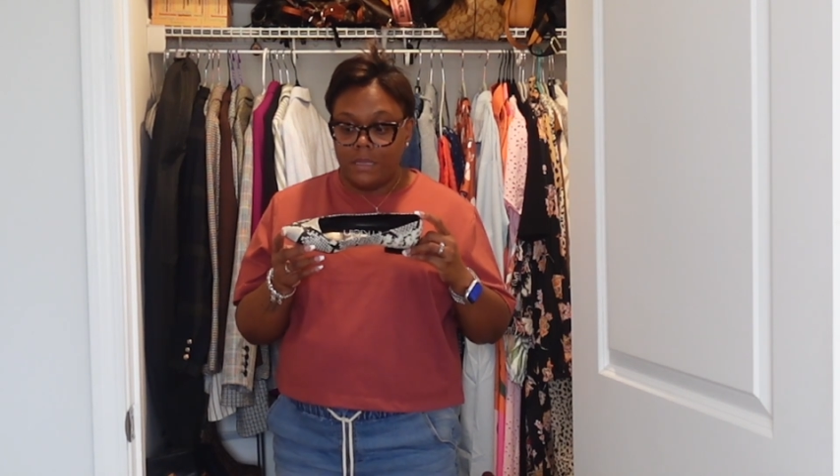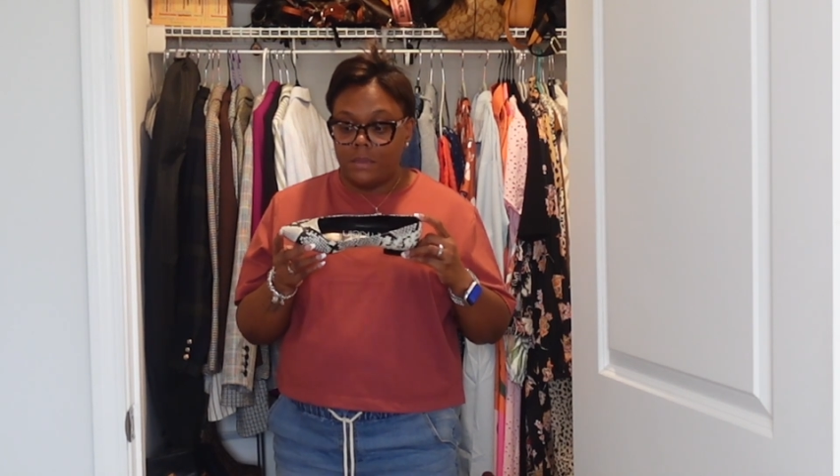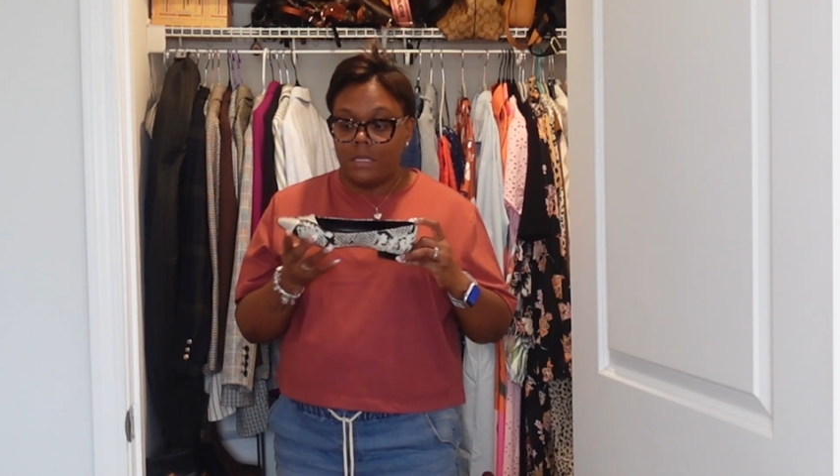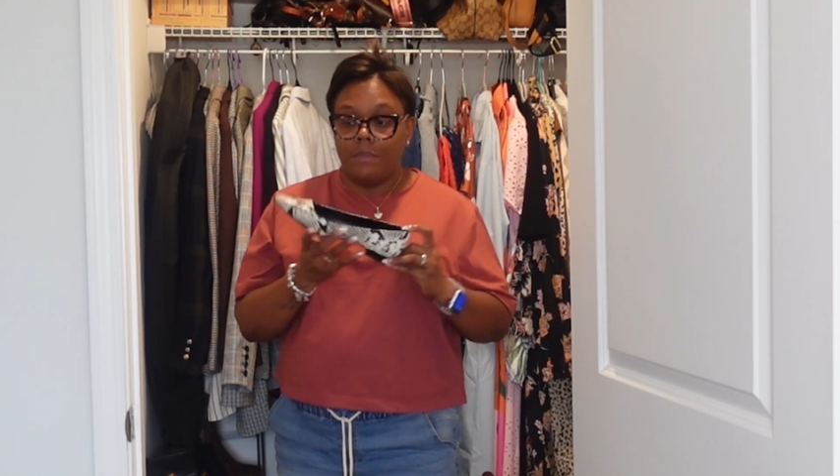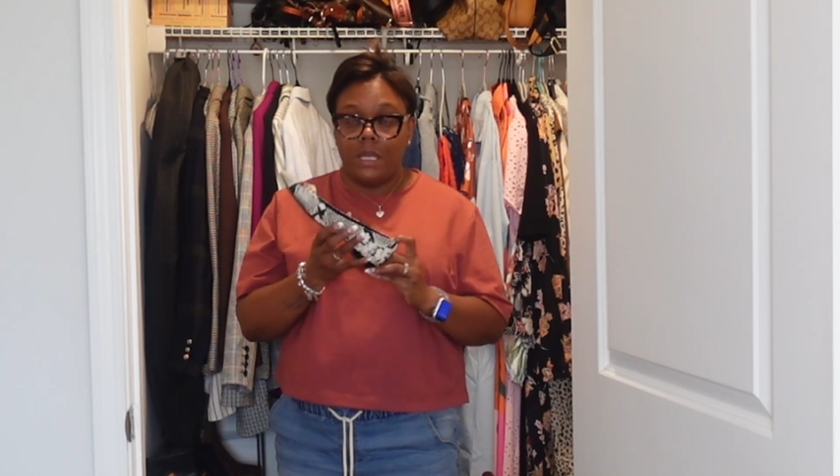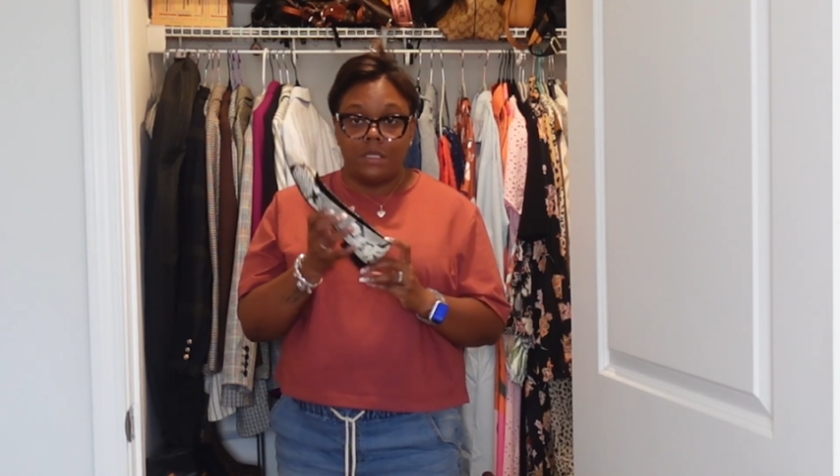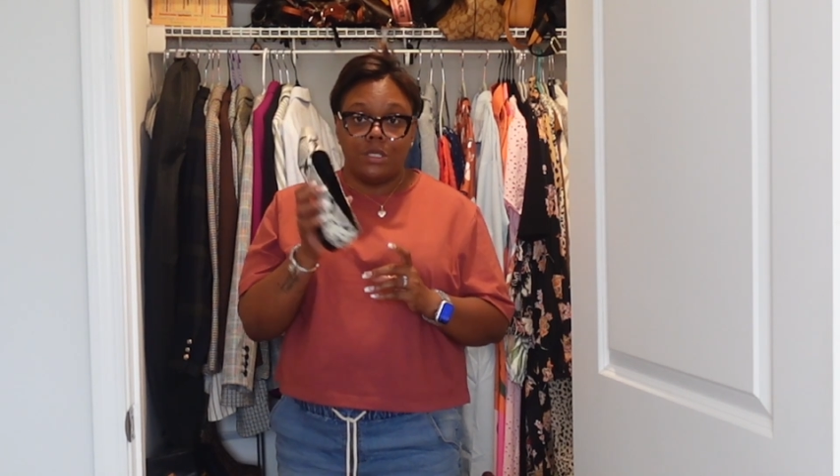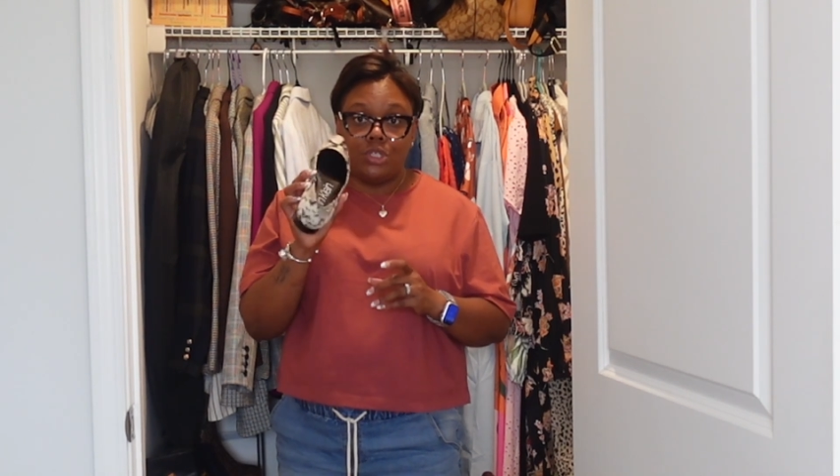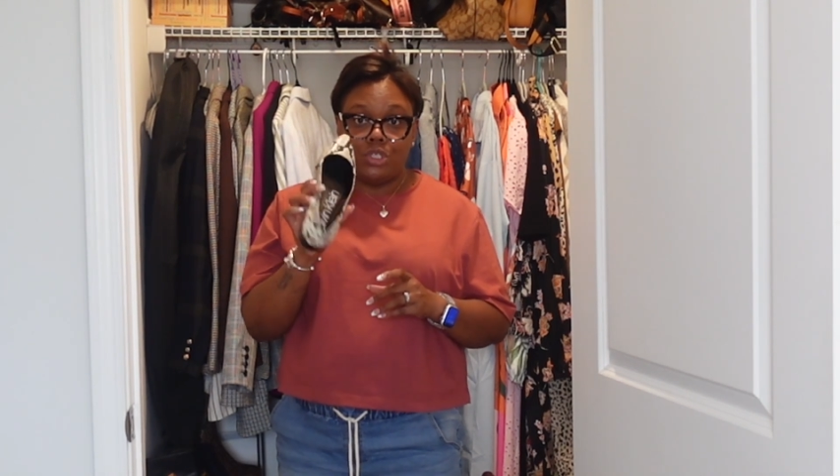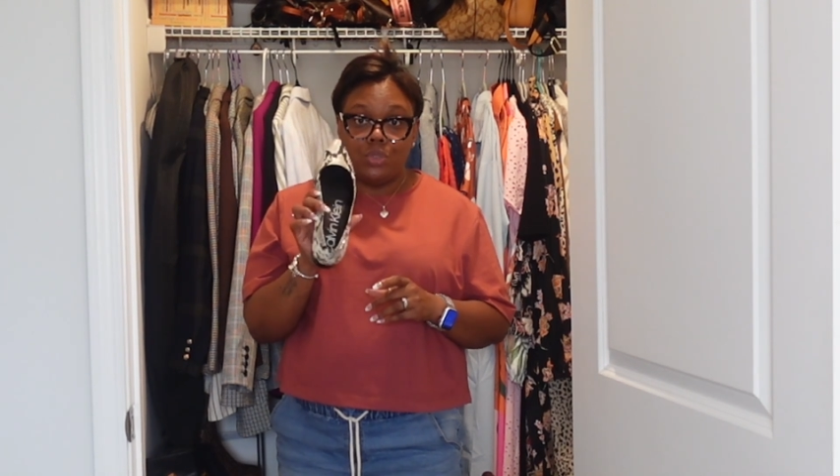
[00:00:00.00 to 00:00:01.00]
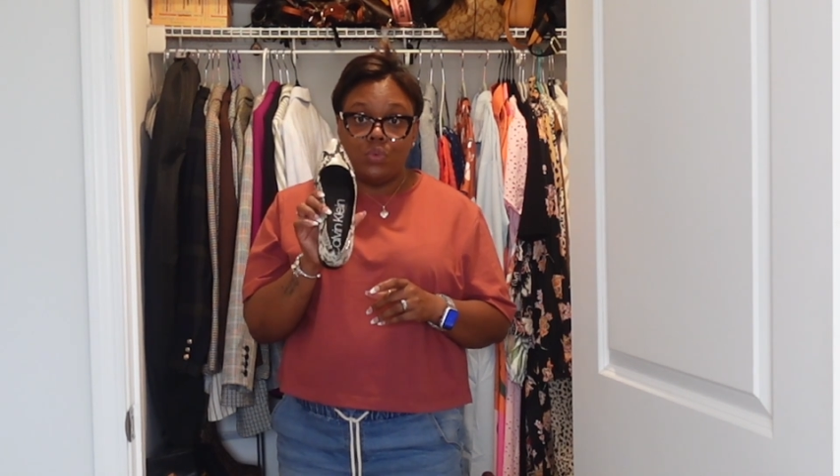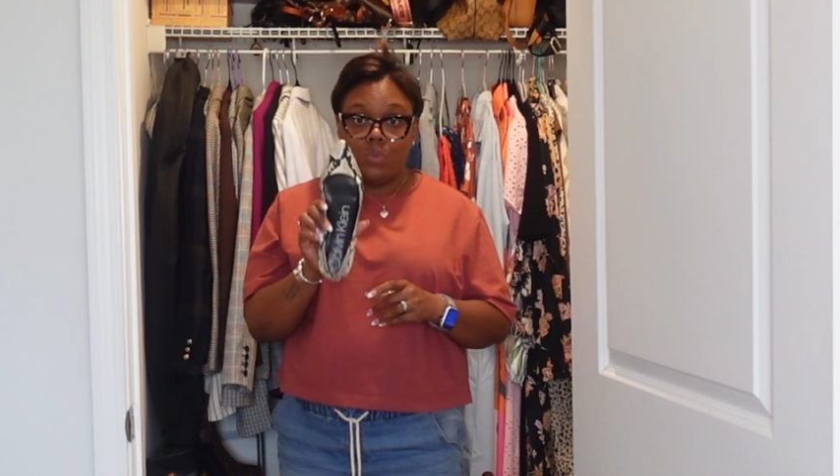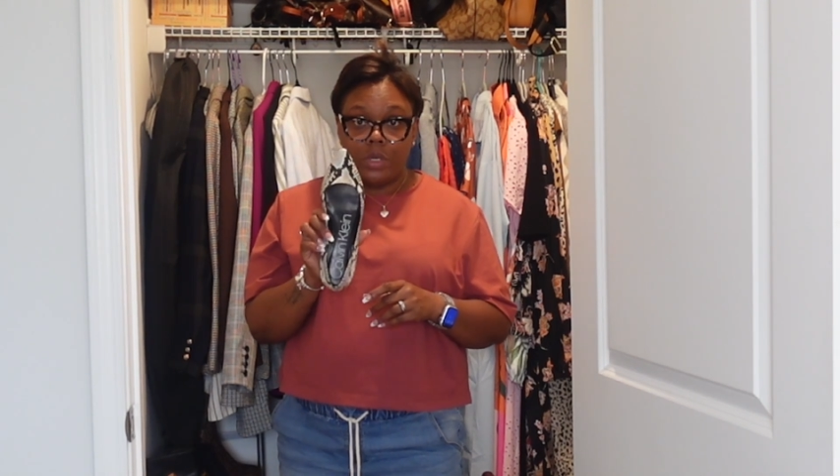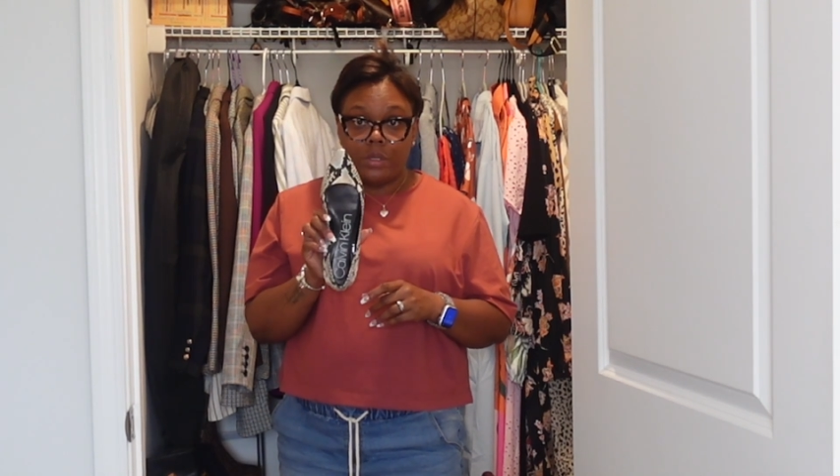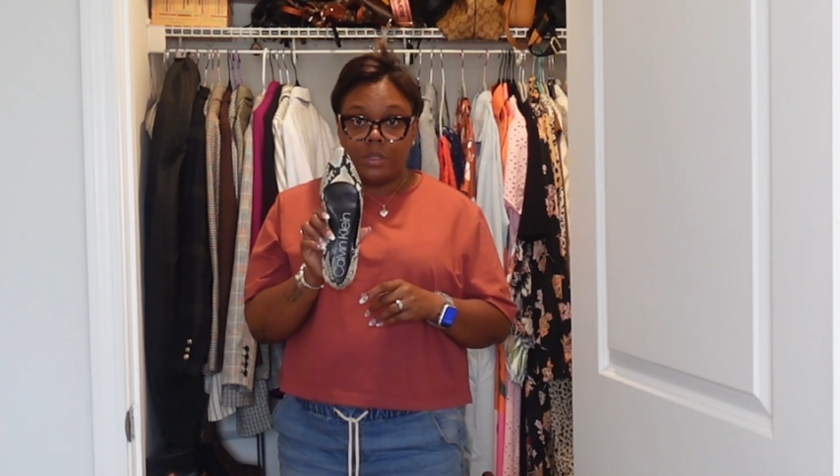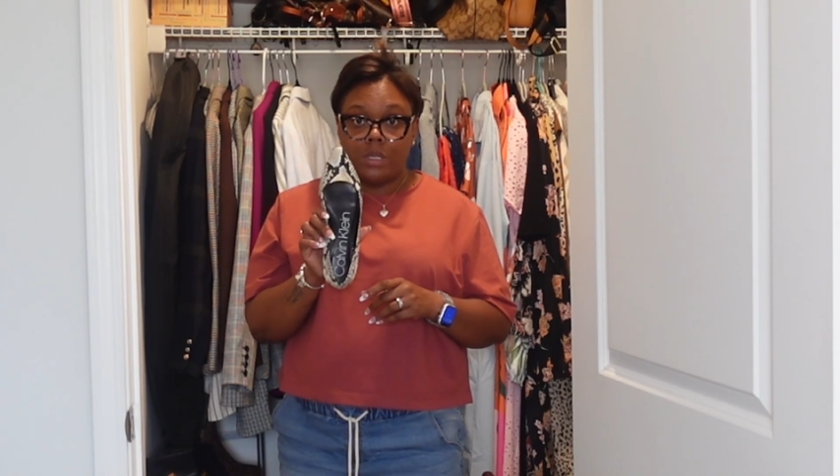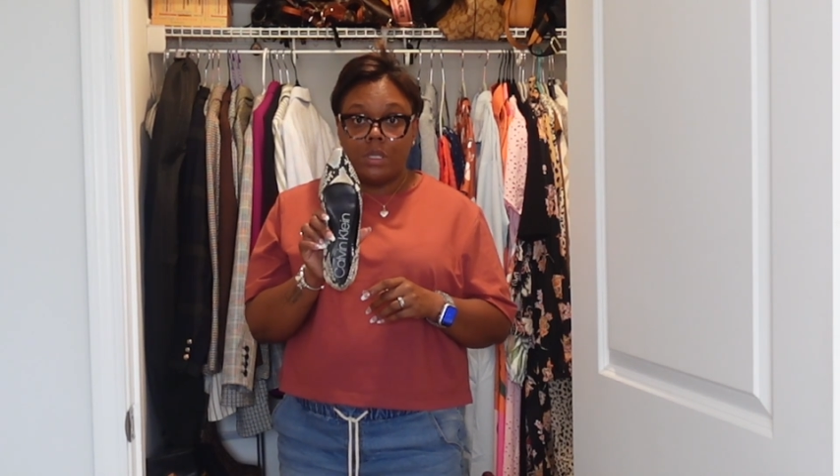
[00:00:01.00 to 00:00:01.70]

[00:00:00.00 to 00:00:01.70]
to make this shoe work.